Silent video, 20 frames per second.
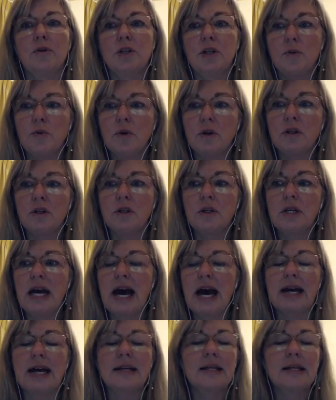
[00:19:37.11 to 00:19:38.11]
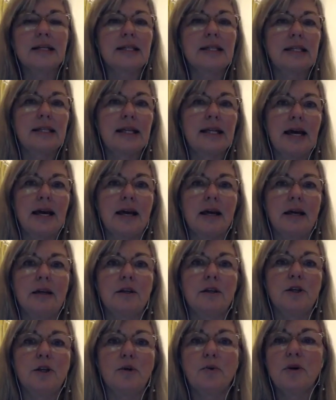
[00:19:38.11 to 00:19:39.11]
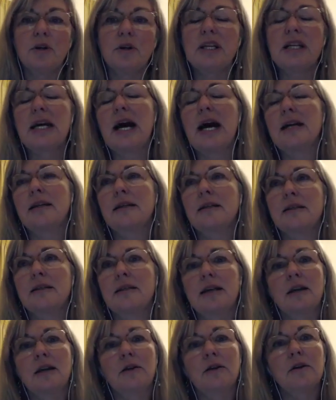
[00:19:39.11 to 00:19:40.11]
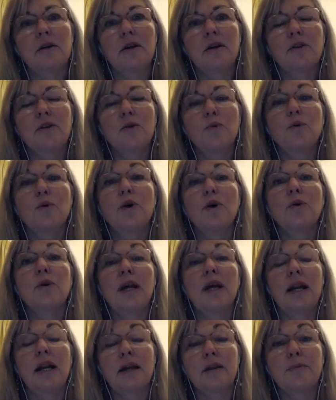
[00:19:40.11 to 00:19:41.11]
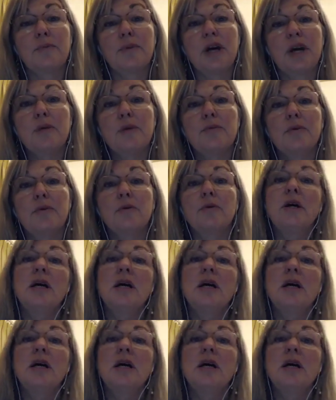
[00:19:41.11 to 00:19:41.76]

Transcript: She wanted to understand. She wanted to understand not only the world and other people,